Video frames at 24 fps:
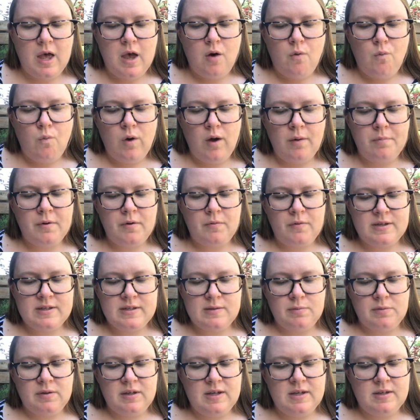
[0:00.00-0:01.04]
Wilbur was
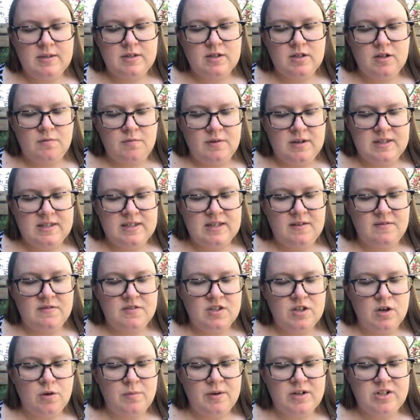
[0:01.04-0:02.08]
pleased to receive
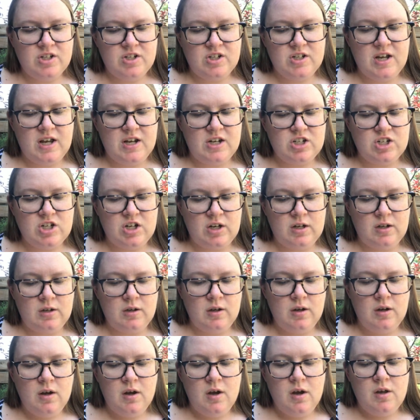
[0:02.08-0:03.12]
so much attention.
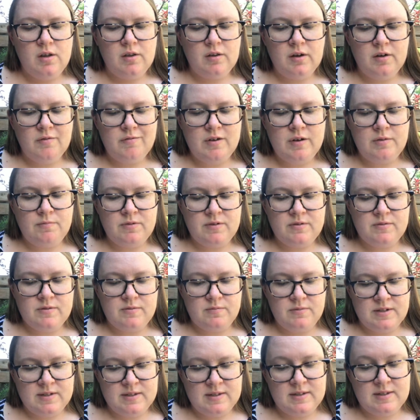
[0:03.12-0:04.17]
Lurvy
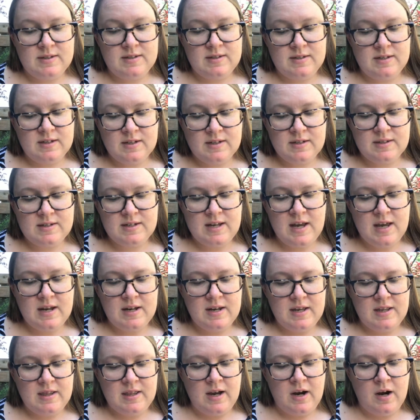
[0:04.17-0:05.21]
was still
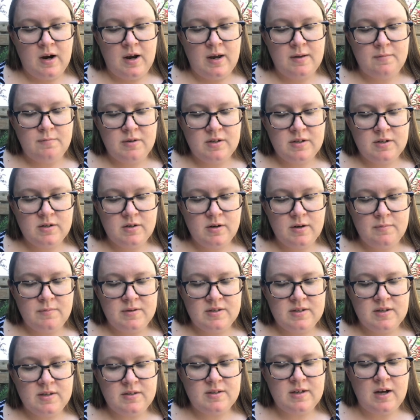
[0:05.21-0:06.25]
standing there, and Mr. and Mrs.